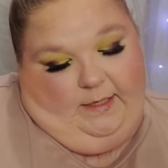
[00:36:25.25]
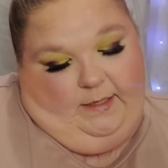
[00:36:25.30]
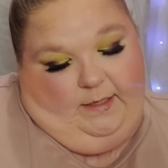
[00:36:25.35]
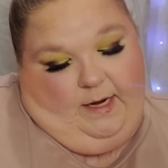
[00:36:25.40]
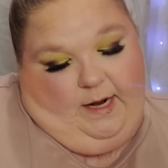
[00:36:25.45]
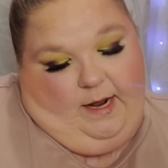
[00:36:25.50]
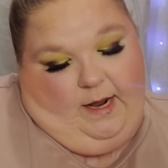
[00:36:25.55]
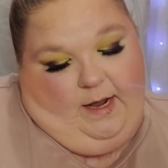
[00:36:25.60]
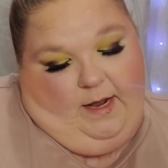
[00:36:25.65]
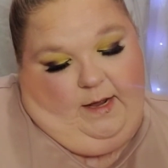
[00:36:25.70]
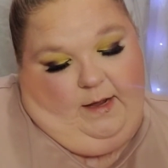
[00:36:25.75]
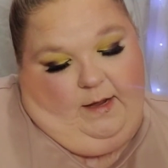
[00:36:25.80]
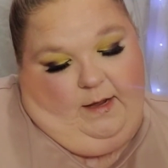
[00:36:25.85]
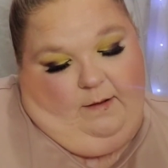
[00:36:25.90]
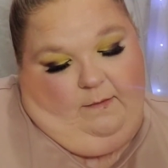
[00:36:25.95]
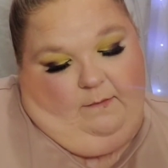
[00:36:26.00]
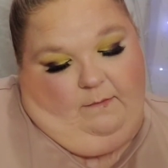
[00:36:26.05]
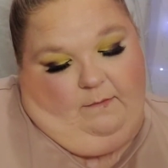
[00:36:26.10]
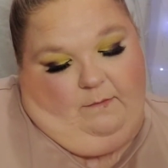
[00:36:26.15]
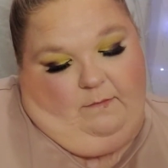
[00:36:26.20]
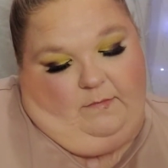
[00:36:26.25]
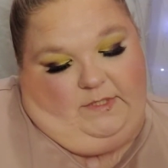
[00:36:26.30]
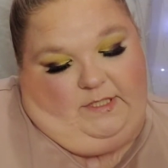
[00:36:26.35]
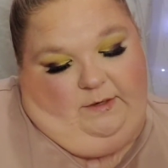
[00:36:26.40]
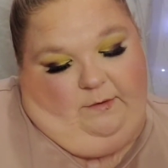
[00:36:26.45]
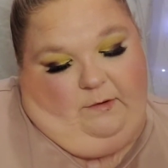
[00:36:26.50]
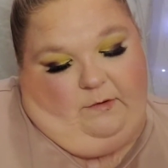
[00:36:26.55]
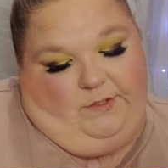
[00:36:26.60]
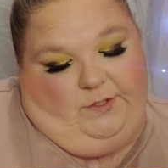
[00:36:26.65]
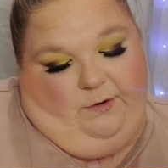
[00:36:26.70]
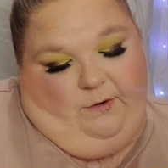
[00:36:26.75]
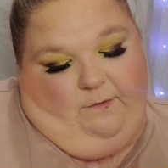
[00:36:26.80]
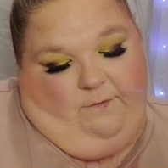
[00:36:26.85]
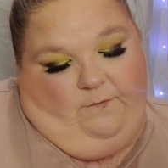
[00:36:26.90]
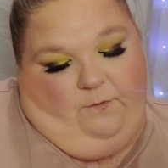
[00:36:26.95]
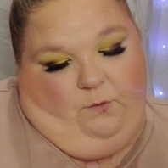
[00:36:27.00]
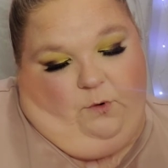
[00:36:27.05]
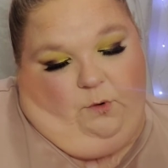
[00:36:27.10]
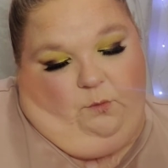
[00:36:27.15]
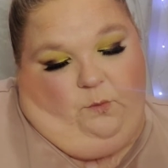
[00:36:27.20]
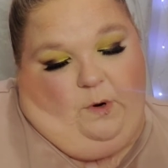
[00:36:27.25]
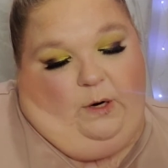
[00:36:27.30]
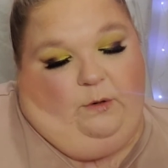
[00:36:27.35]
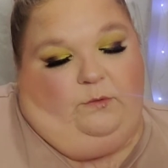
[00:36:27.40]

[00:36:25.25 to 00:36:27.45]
004 Rose